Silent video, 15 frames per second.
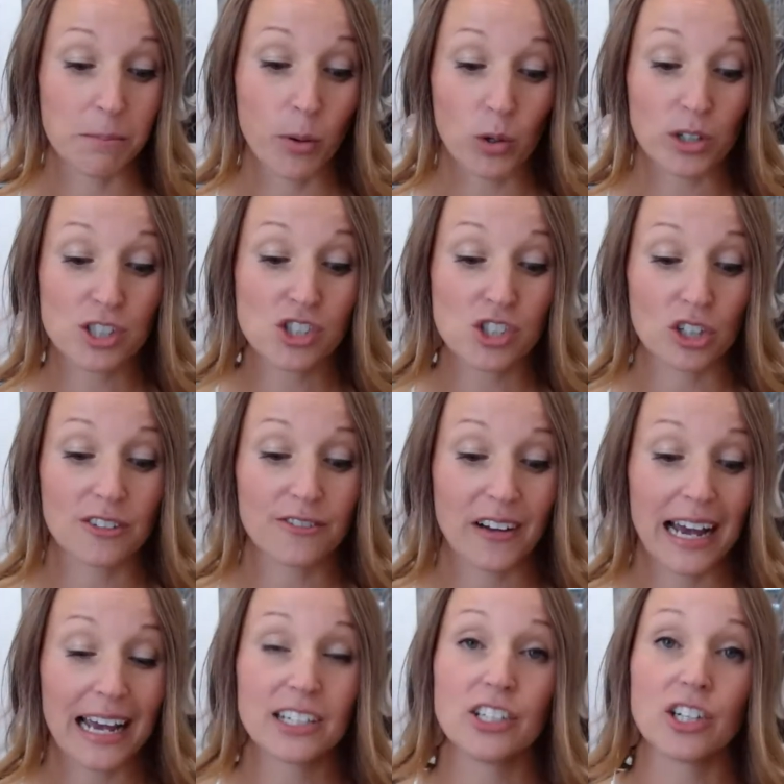board
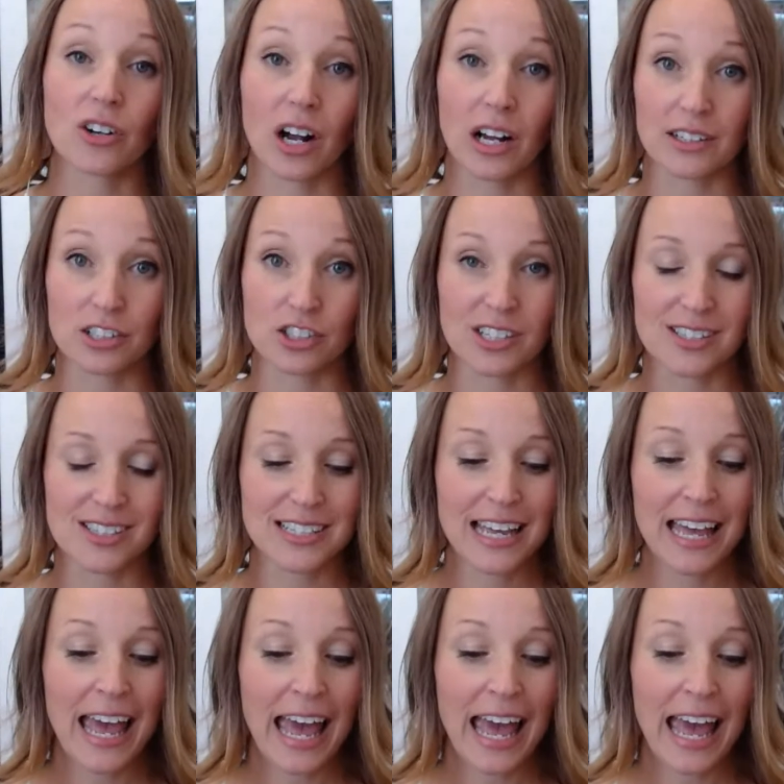certified neurologist